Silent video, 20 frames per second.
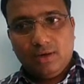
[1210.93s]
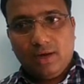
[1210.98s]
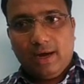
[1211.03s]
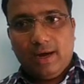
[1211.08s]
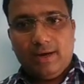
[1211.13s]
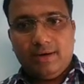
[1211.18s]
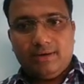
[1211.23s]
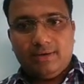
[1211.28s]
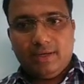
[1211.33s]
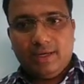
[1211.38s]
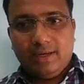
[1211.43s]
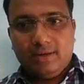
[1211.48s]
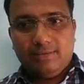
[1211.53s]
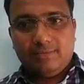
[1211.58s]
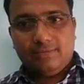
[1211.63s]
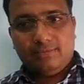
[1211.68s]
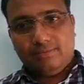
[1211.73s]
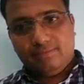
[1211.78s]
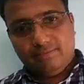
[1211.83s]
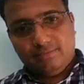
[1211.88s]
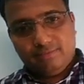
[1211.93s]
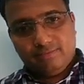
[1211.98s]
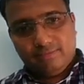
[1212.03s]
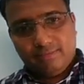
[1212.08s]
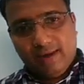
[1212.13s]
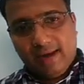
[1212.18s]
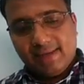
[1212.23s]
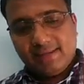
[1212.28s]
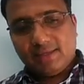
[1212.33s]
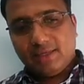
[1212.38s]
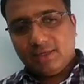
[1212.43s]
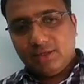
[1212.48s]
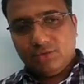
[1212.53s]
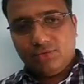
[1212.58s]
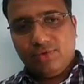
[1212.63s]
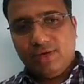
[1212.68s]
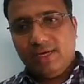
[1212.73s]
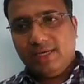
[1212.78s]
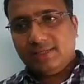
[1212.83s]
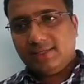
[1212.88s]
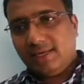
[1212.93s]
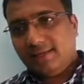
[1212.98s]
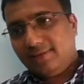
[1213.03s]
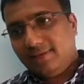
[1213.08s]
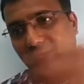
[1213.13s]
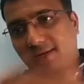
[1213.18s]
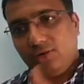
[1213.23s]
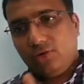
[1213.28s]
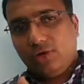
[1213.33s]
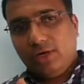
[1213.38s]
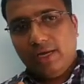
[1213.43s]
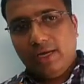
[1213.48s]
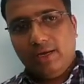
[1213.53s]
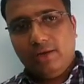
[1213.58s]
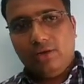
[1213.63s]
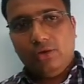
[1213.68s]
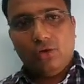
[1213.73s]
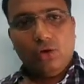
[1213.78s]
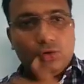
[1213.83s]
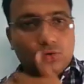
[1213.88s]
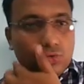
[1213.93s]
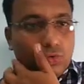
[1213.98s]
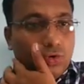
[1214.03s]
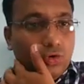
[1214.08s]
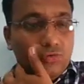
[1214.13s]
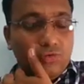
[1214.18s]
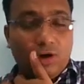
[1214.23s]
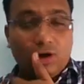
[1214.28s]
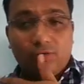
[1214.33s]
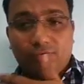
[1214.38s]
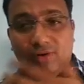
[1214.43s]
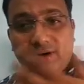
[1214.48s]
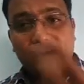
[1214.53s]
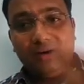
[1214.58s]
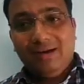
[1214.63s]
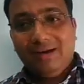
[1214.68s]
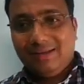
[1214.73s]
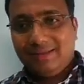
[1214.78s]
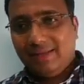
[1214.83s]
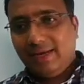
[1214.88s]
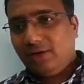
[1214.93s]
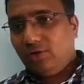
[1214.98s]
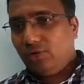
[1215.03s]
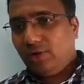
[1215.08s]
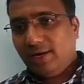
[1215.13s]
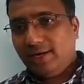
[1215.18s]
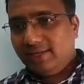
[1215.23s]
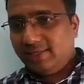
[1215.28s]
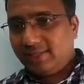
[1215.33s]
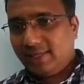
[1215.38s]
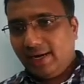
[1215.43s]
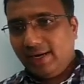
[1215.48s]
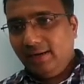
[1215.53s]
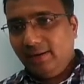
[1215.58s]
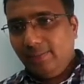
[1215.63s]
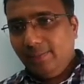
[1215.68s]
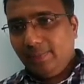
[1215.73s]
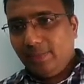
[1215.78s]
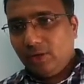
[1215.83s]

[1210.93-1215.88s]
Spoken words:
and then answer the quiz, and then only you have to go forward. That you can decide.